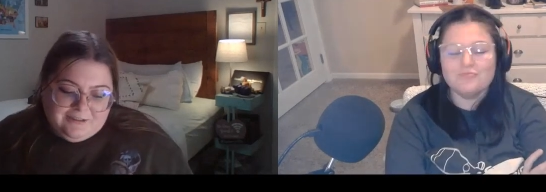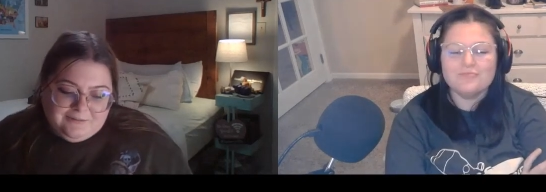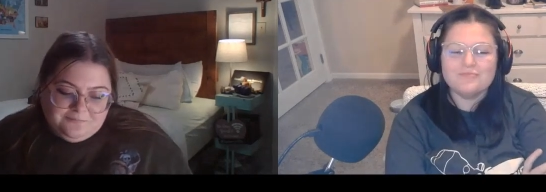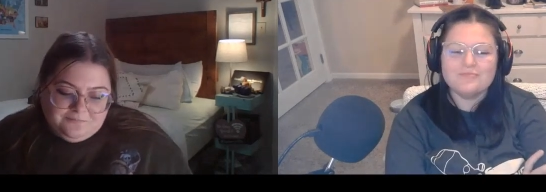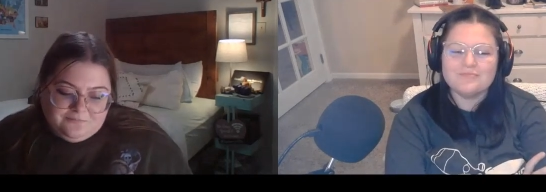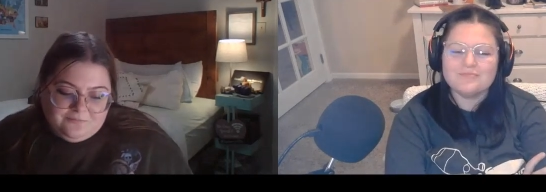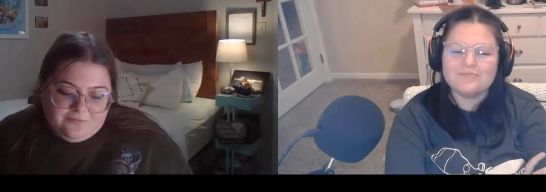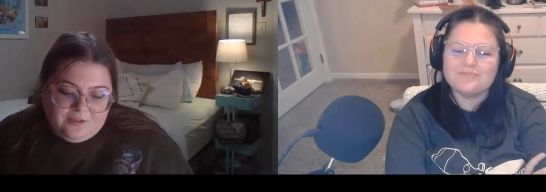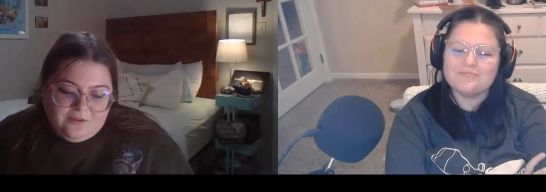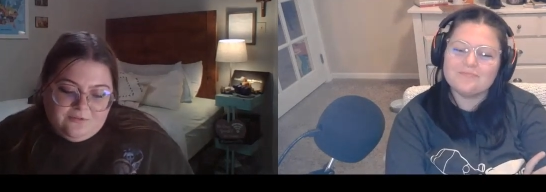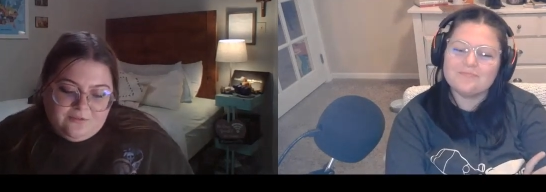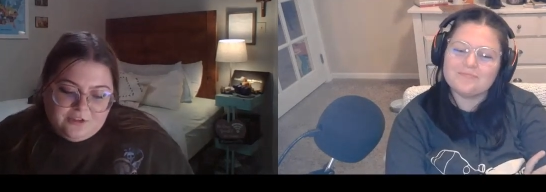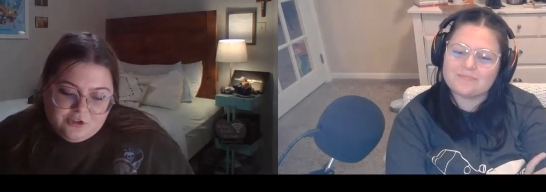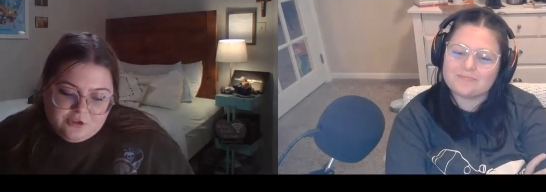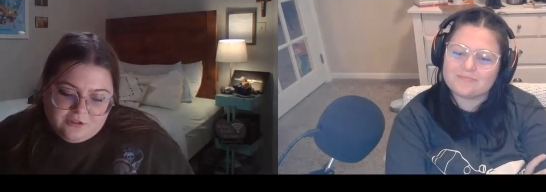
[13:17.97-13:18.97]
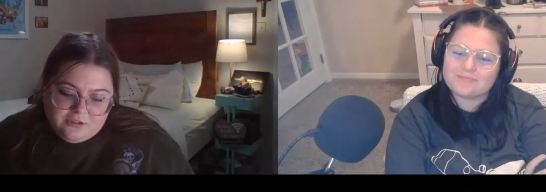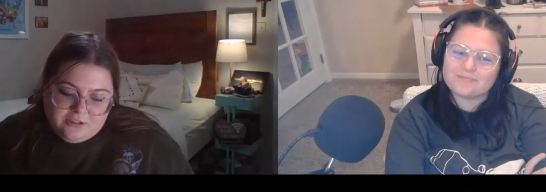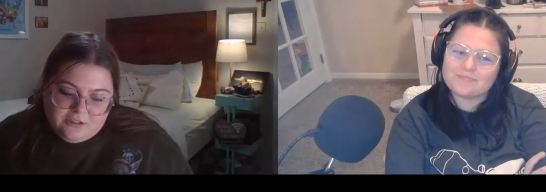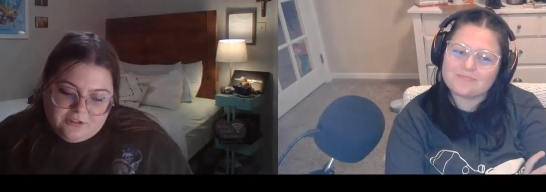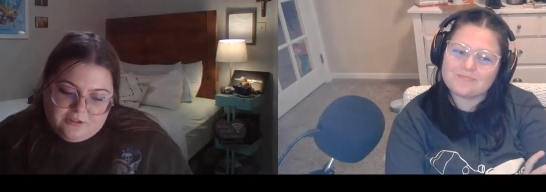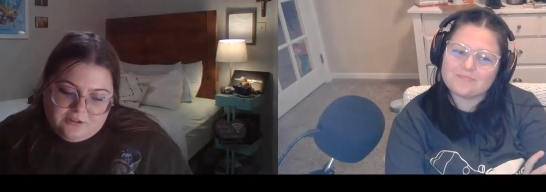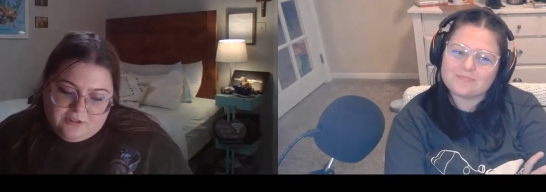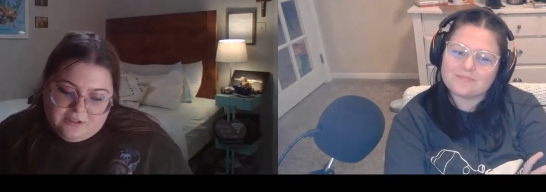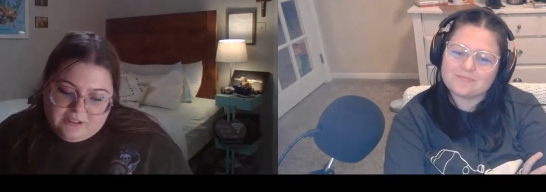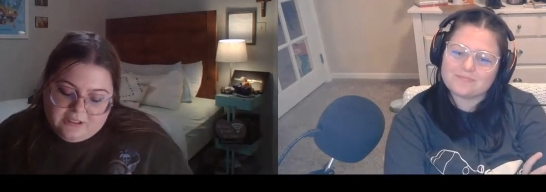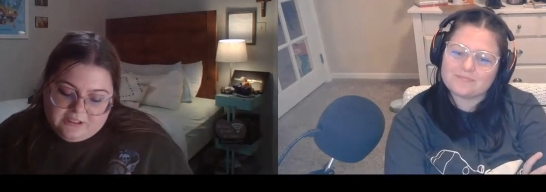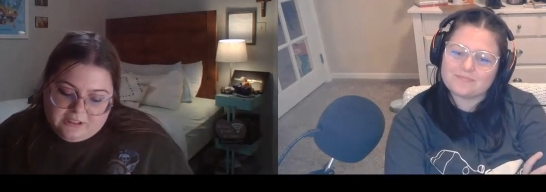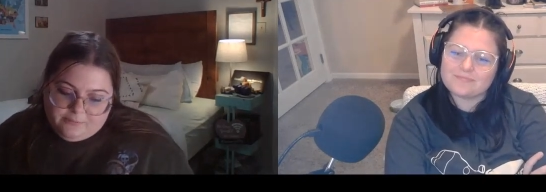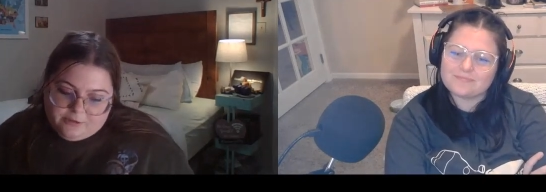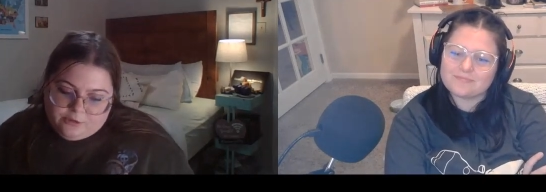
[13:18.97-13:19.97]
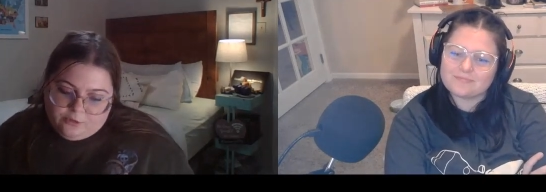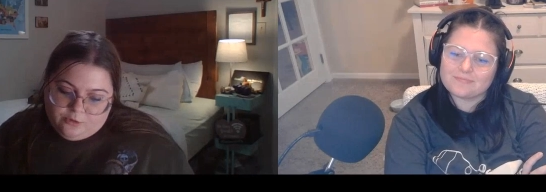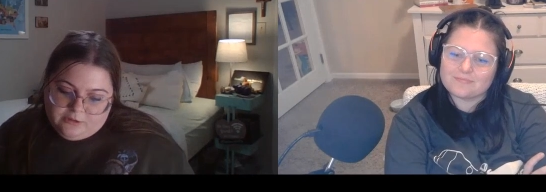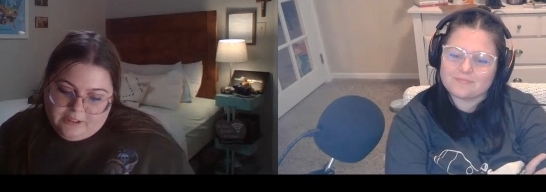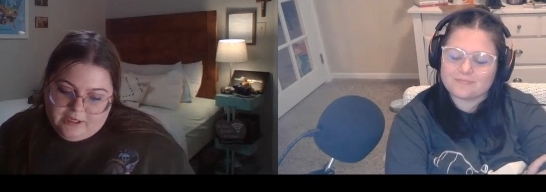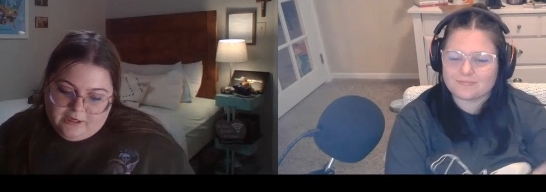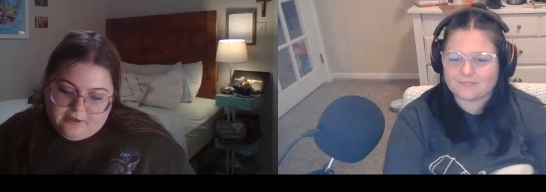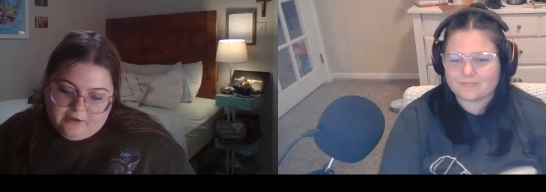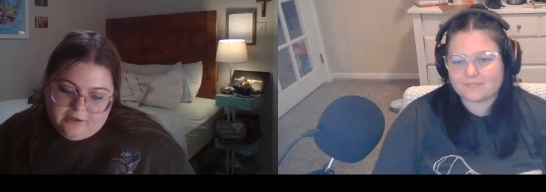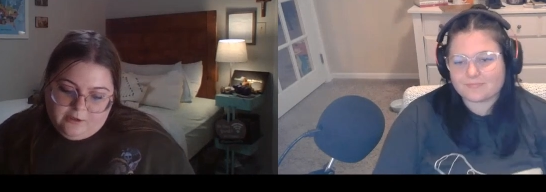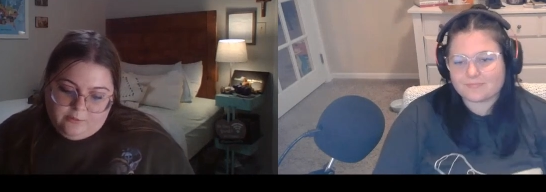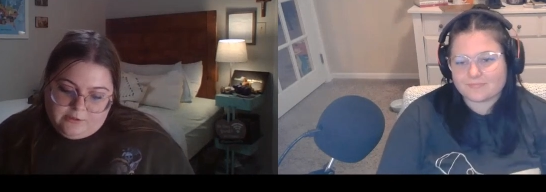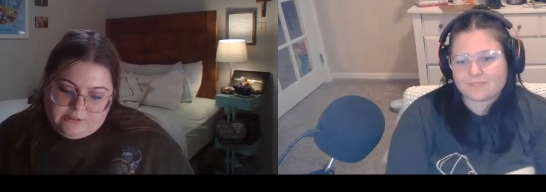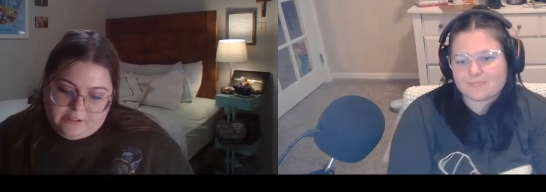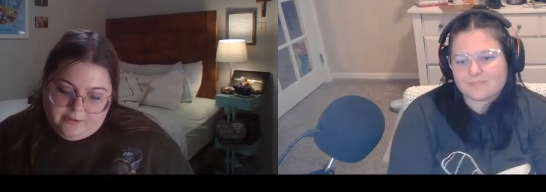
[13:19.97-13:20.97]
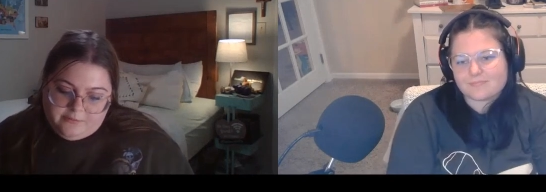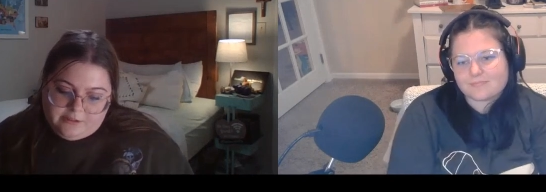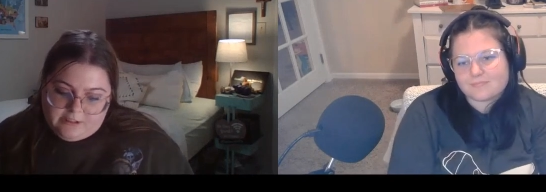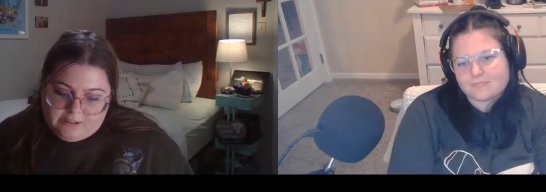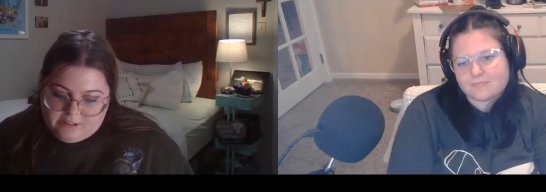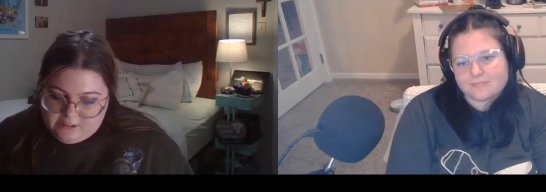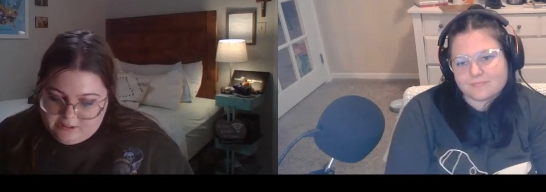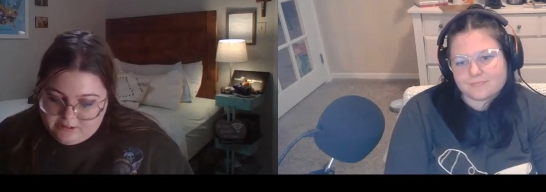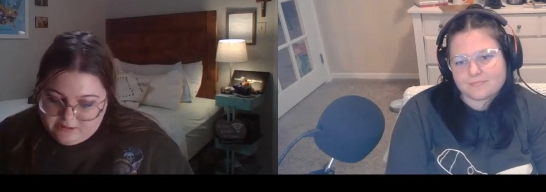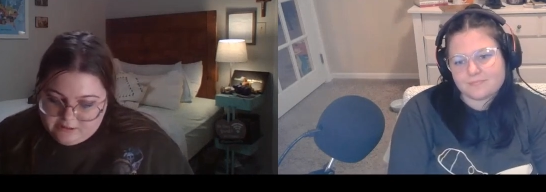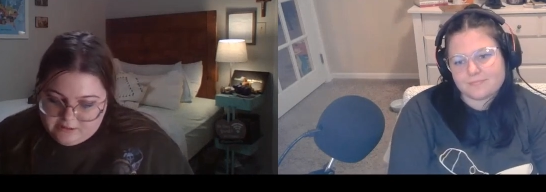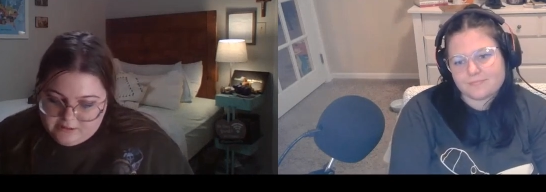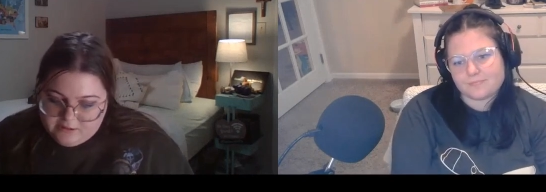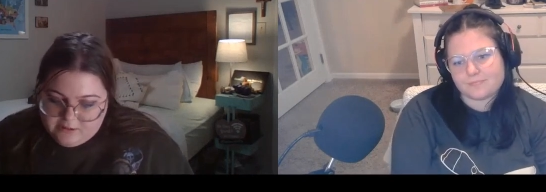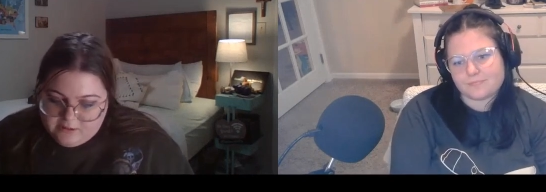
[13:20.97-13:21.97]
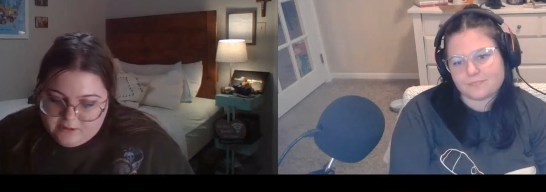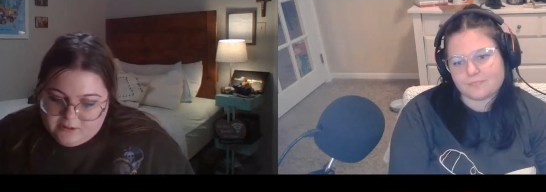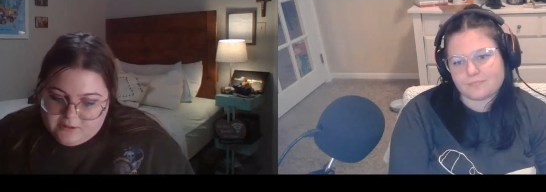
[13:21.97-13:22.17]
Speaker 1: um. Eventually, the kidnapper told Kara it was time to eat.